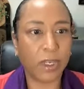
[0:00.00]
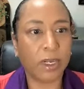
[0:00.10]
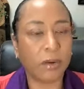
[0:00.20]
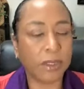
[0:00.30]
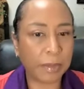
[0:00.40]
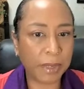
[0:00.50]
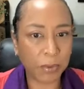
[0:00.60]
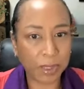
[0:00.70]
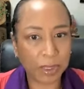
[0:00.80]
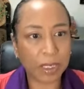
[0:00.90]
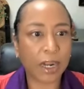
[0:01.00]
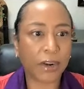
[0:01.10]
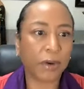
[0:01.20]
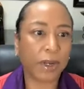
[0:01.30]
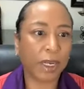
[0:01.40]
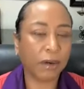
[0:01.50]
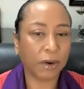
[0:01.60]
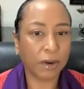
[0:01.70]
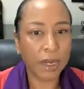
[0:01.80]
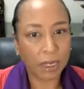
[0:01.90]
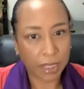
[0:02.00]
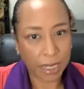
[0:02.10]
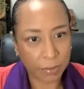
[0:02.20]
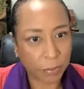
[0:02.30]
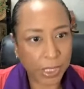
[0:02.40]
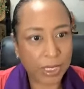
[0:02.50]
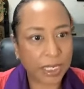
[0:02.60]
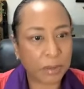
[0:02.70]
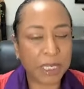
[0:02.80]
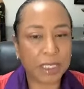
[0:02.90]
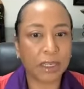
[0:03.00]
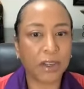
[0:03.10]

you know, let me win the lottery or like we need peace